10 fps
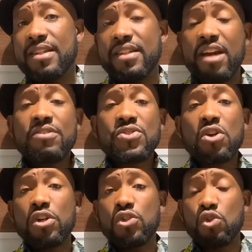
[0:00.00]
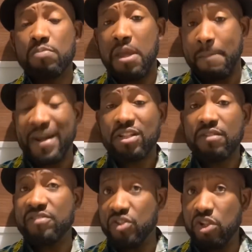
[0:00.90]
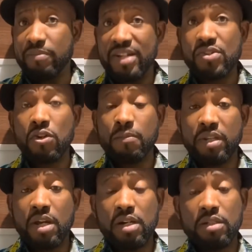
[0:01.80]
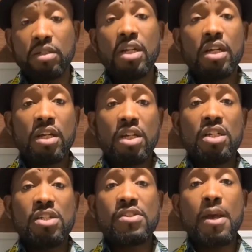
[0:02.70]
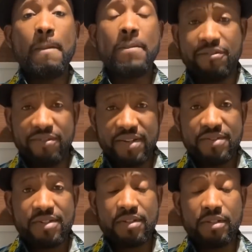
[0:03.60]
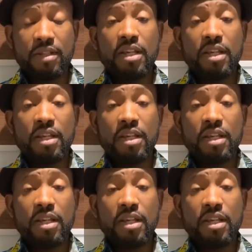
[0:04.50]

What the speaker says: there is going to be part of the job that's going to be done is fencing,